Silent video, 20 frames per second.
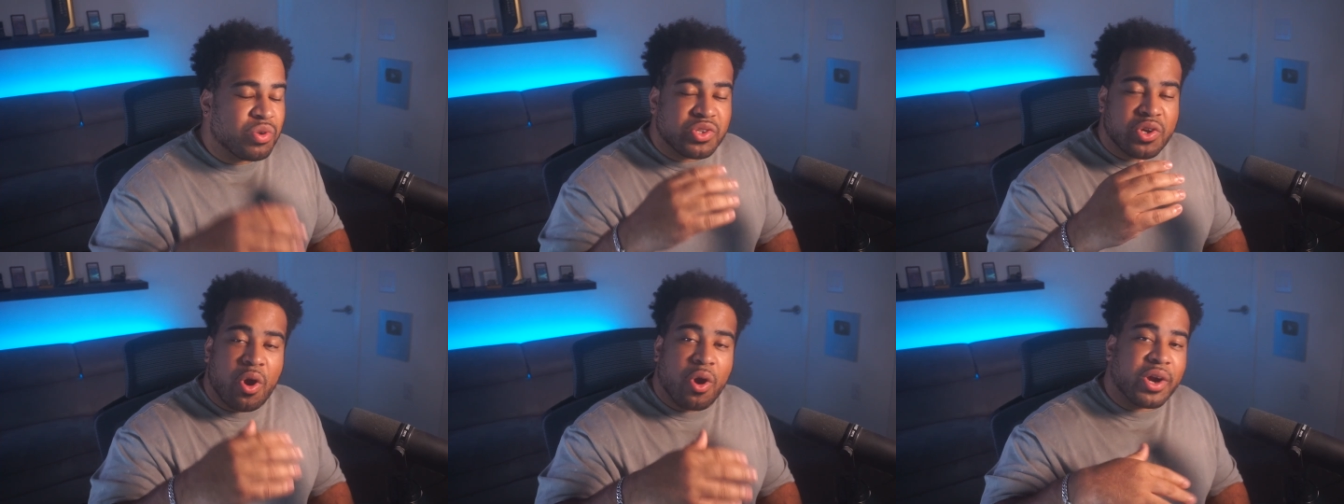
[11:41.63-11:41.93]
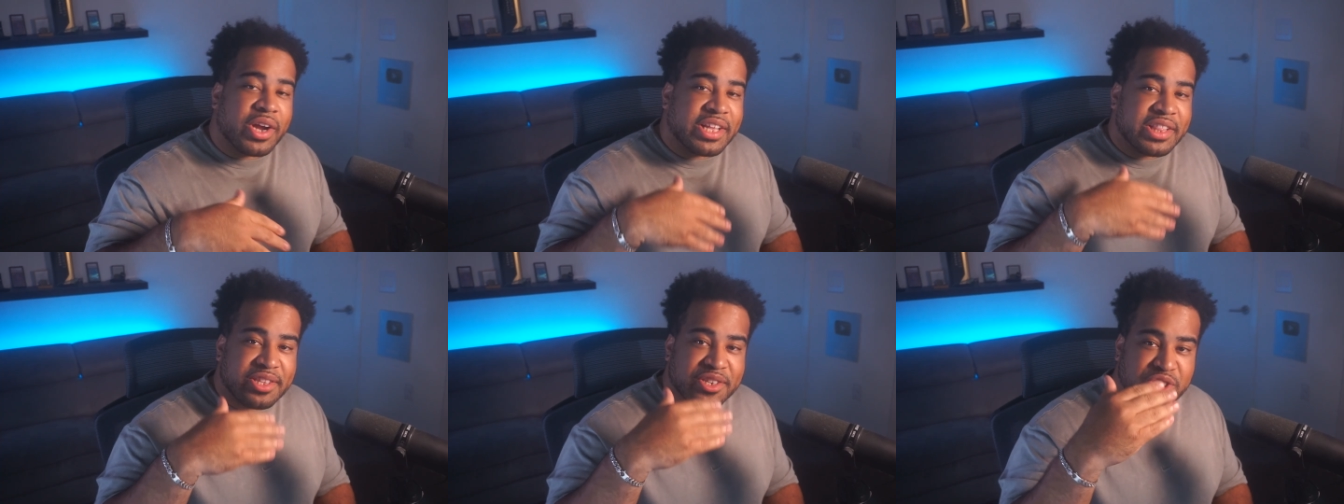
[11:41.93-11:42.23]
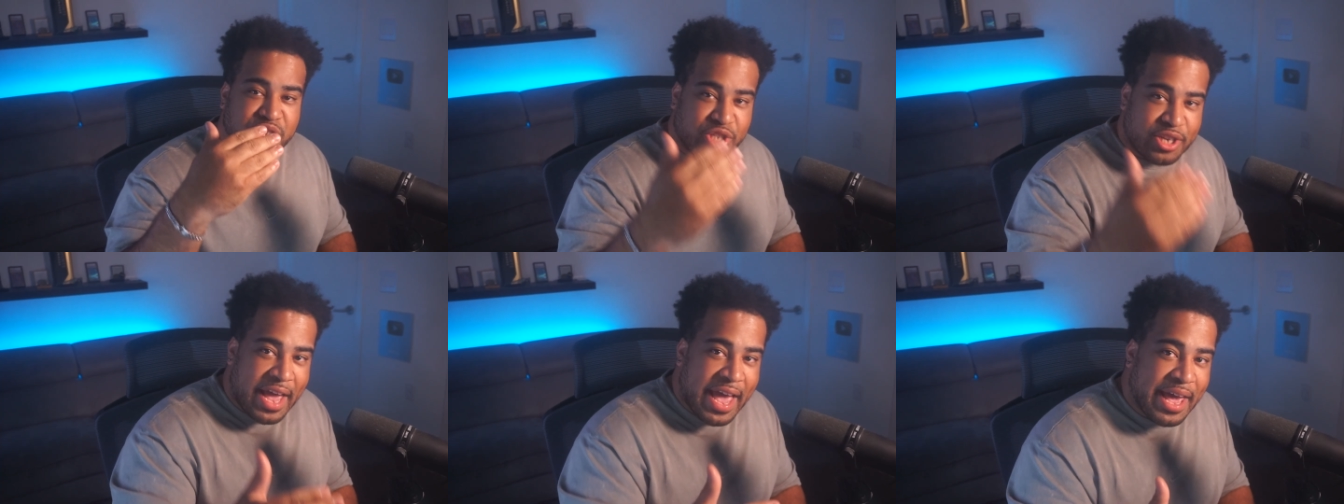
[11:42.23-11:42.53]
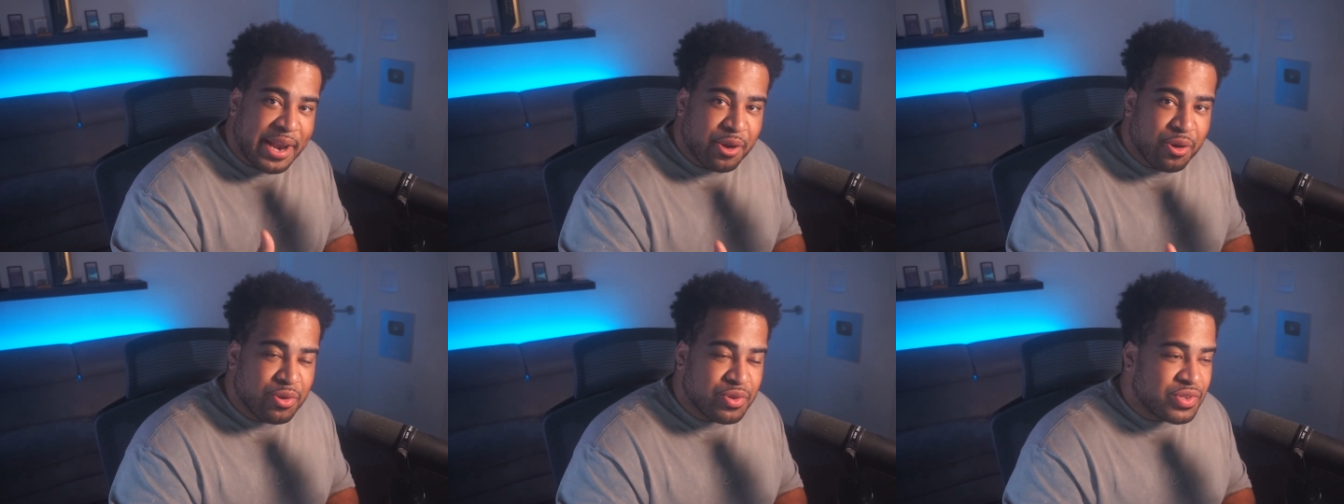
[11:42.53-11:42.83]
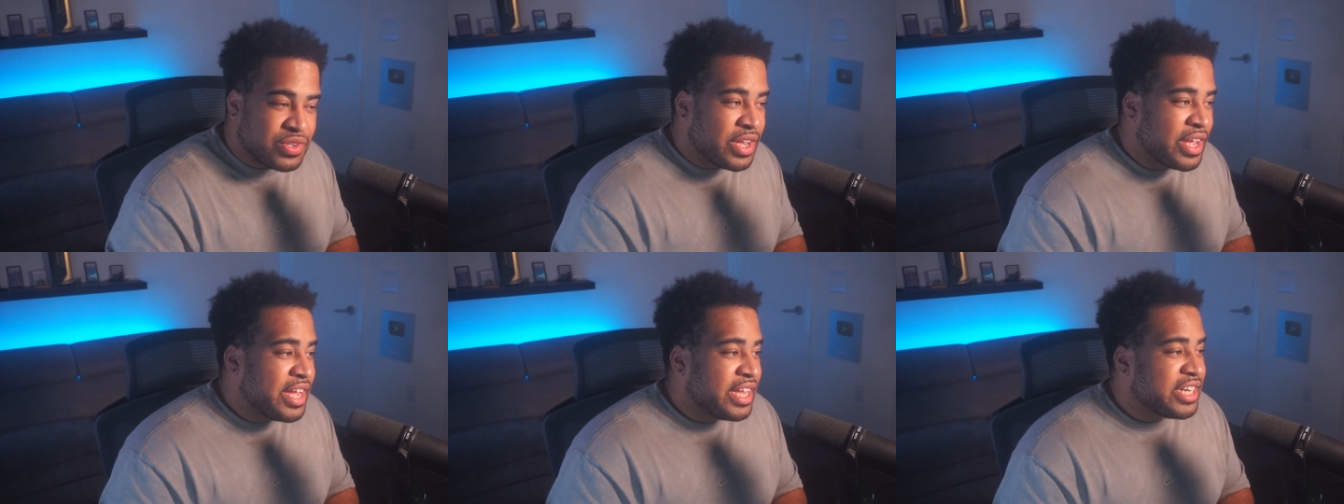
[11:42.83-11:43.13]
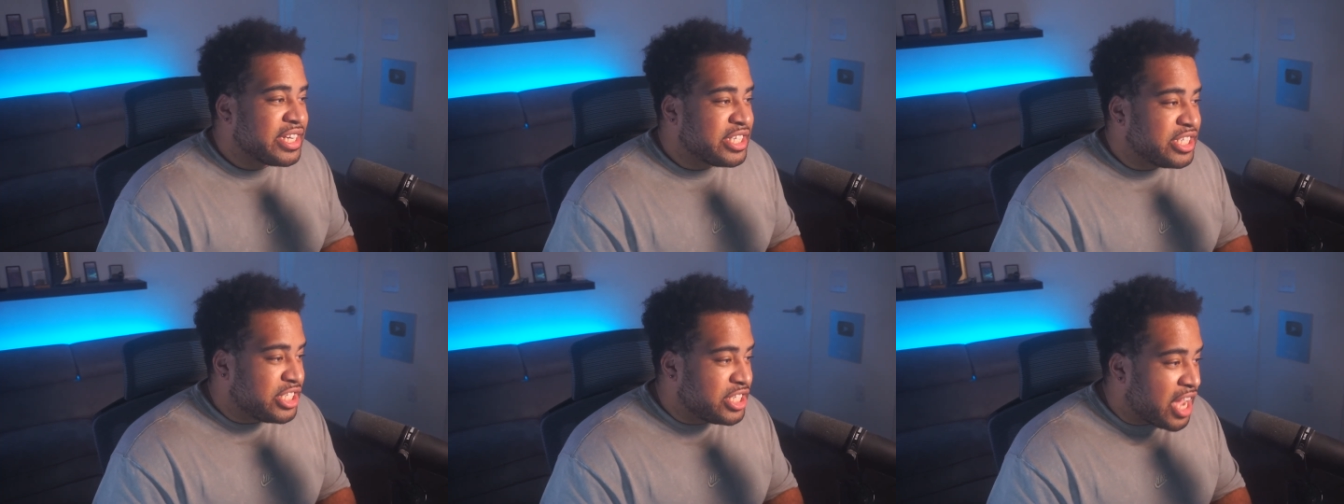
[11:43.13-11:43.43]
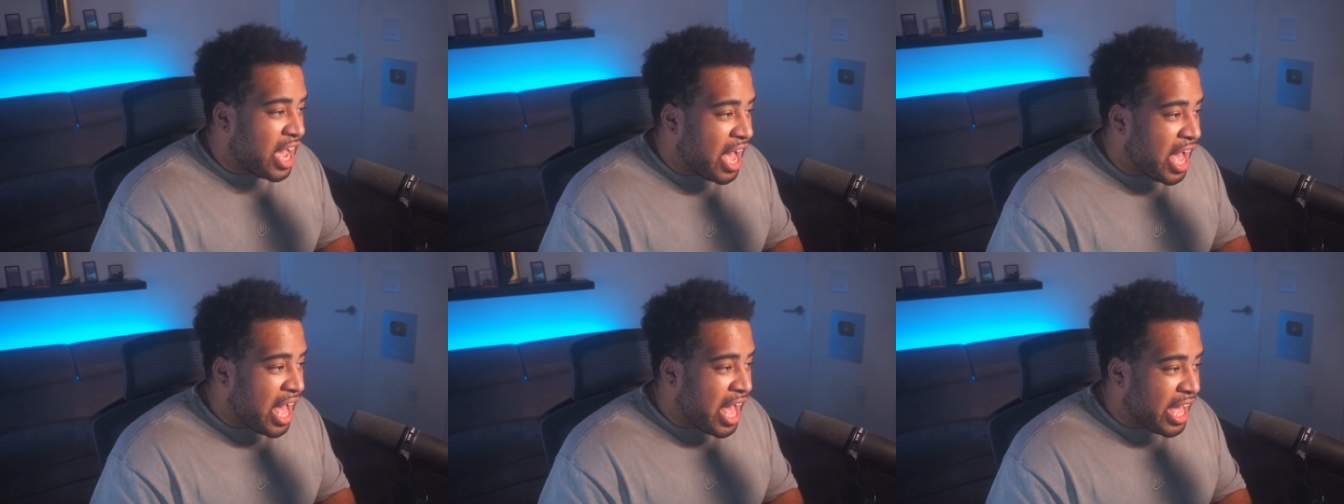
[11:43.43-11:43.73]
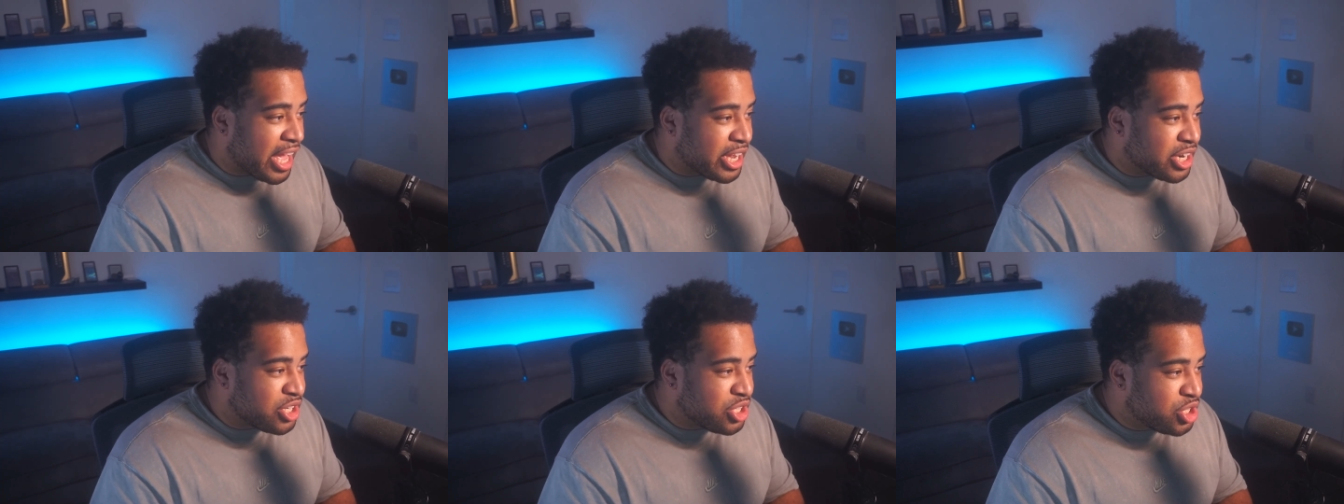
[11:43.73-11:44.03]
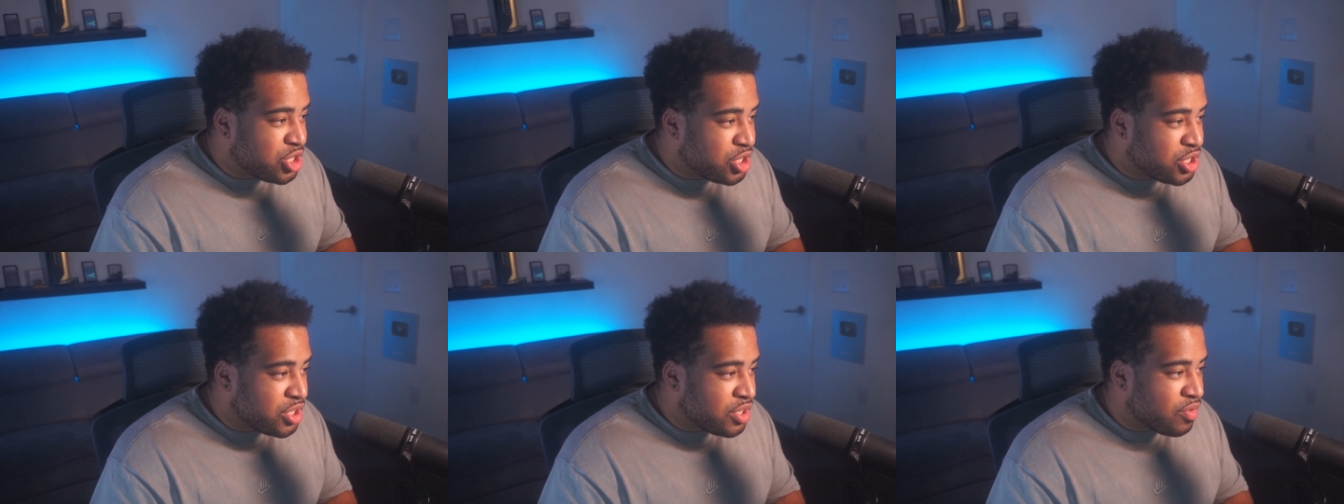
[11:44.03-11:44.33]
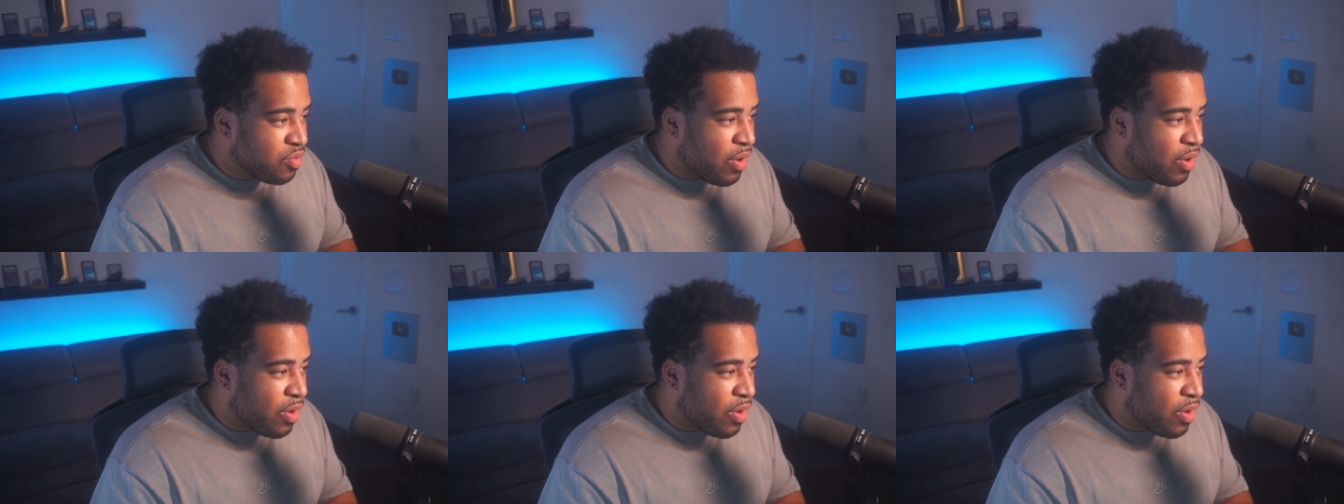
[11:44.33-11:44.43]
will target the shadows, Dodge,